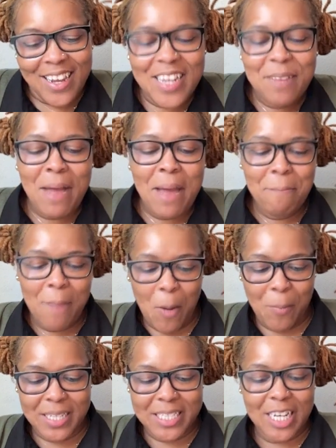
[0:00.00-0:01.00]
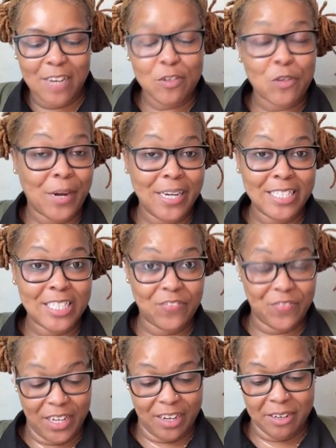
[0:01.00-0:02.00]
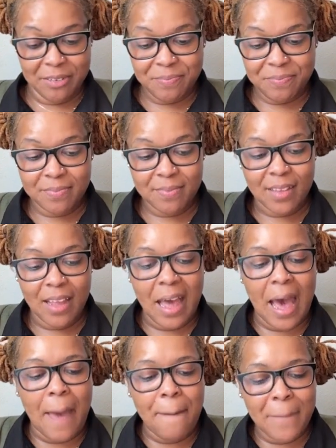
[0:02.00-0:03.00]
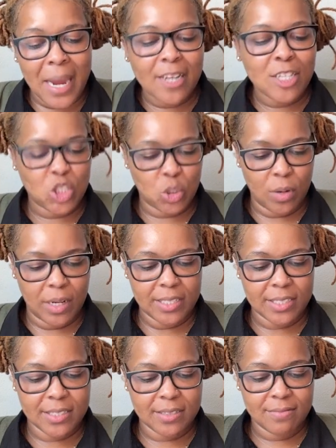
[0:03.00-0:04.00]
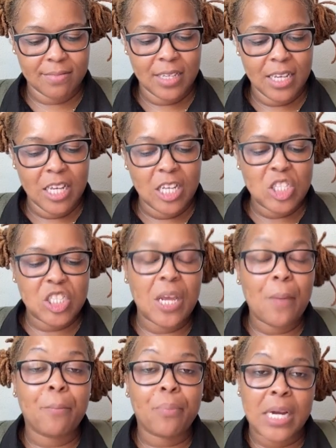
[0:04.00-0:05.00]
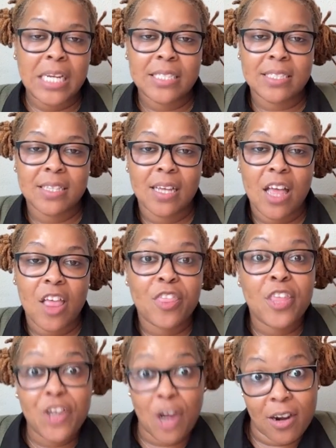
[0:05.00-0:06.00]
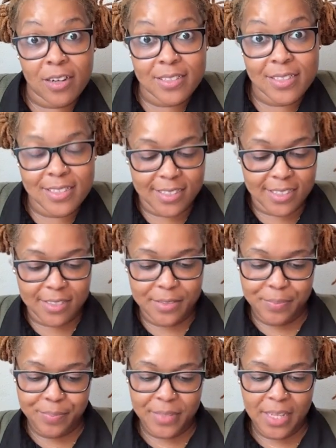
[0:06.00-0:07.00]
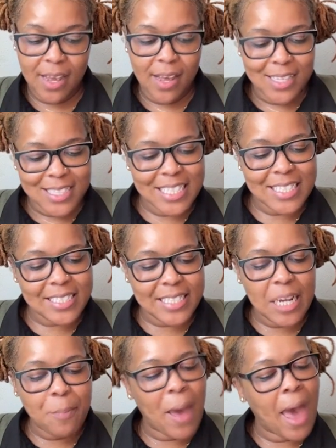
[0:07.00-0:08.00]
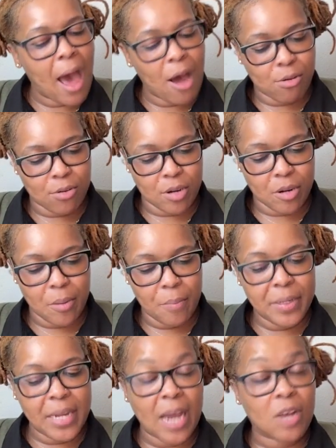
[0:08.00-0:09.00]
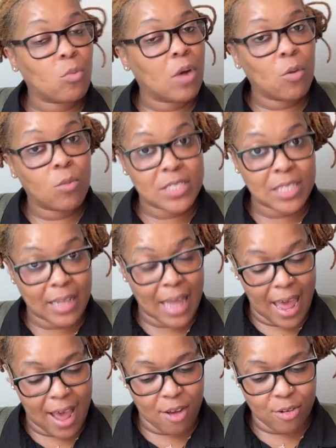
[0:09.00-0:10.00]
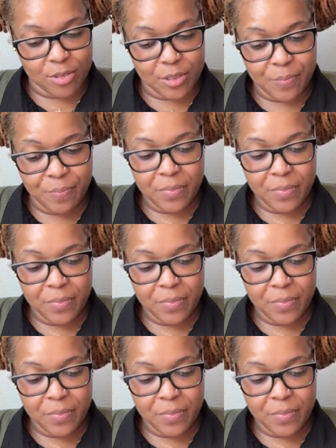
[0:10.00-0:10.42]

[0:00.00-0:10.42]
In my moment of greatest fear, I made a choice to embrace the darkness, to seek power beyond what was allowed.